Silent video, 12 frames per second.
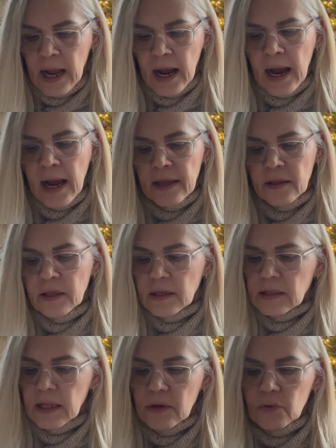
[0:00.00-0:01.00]
I
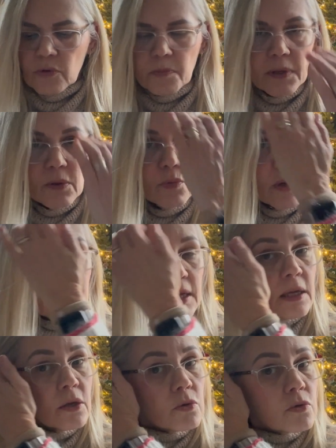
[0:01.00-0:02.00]
think that would be really
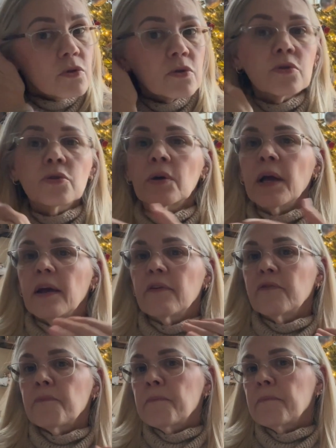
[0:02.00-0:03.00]
cute to have